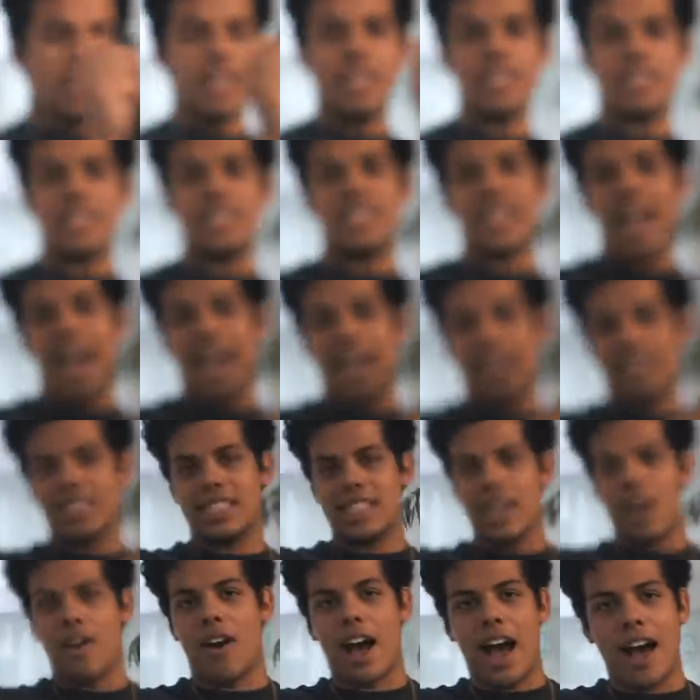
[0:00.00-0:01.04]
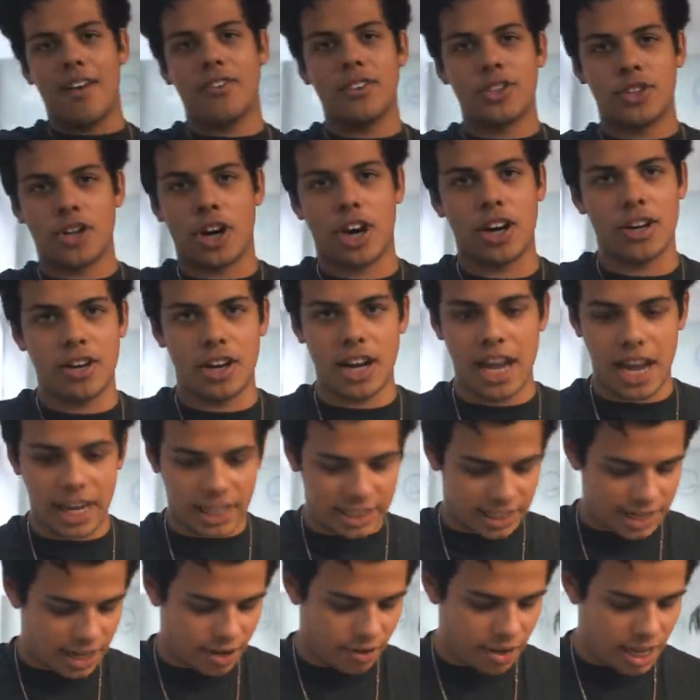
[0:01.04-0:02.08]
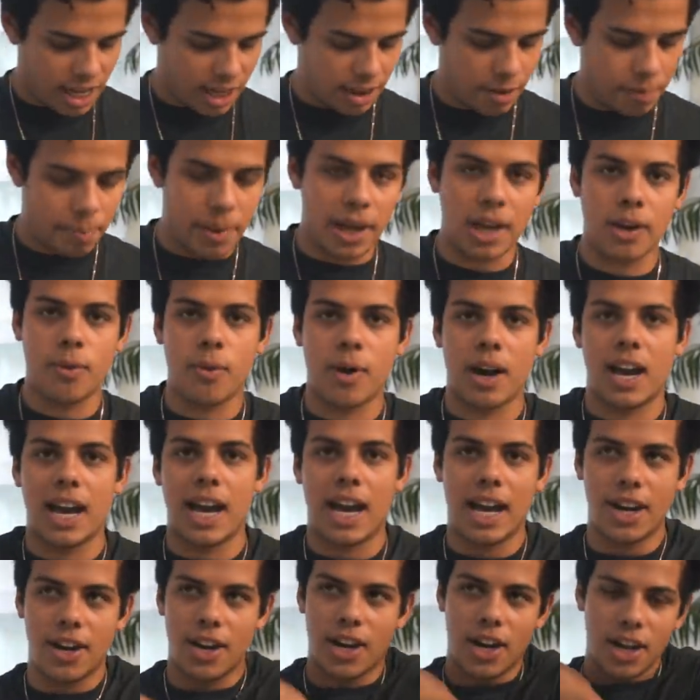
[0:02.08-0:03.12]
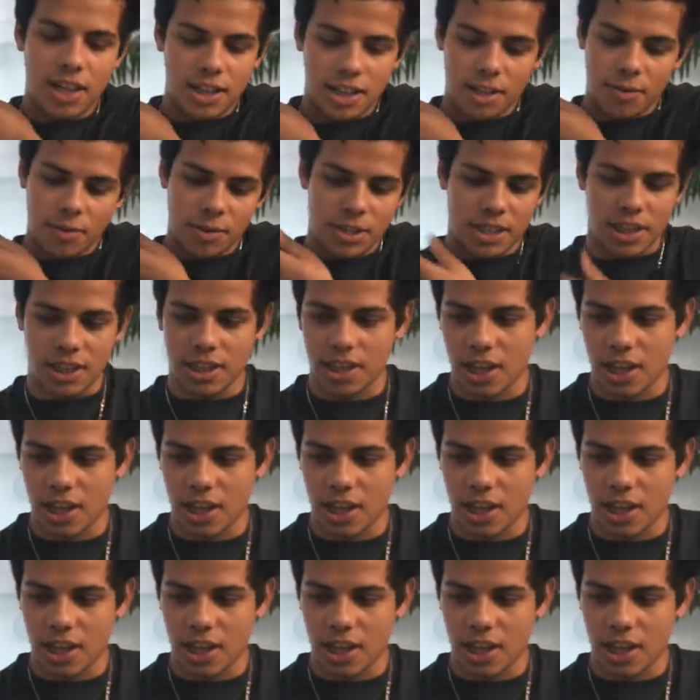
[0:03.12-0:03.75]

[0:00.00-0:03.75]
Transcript: This is an XL, I haven't tried on an XL yet. The pink one I had early was a